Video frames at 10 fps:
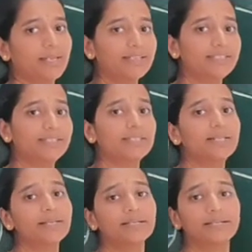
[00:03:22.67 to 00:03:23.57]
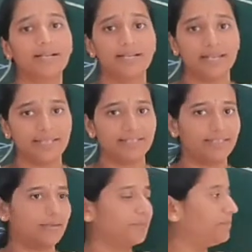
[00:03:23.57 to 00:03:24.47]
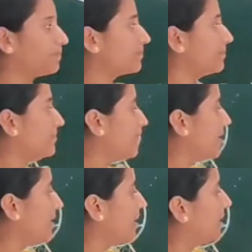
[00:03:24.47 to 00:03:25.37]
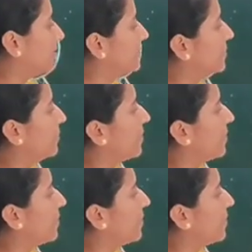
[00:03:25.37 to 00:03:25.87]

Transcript: Next, condenser. As the